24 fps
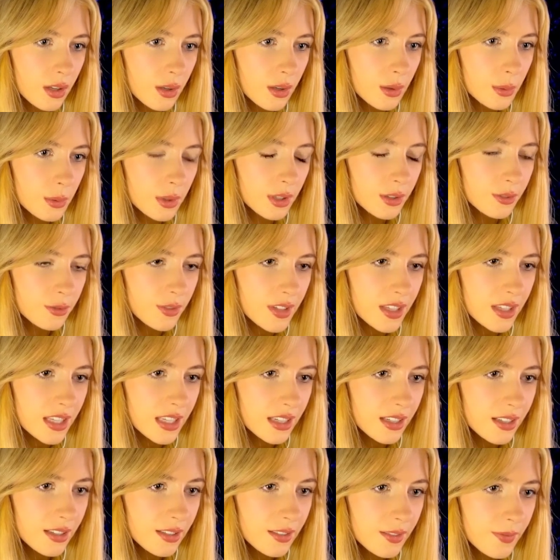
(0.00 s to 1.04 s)
What if
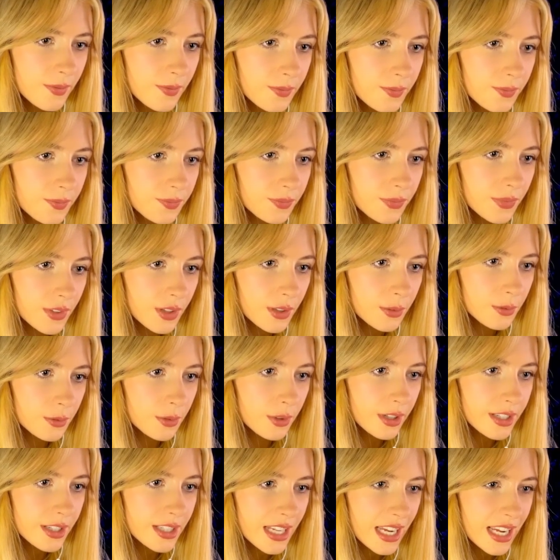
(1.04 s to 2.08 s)
here
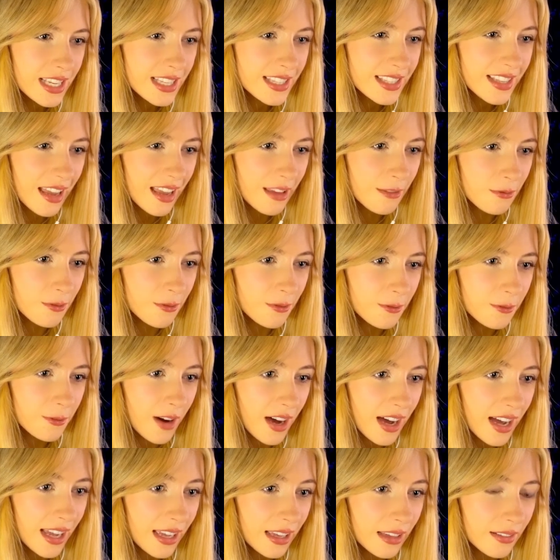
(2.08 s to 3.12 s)
rook takes
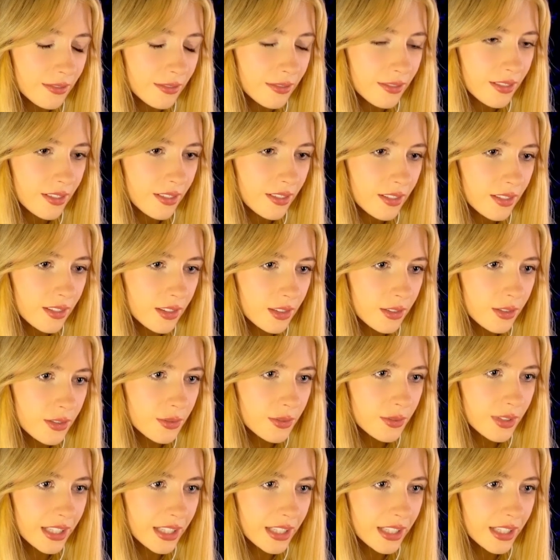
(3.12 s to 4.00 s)
a5? Looks.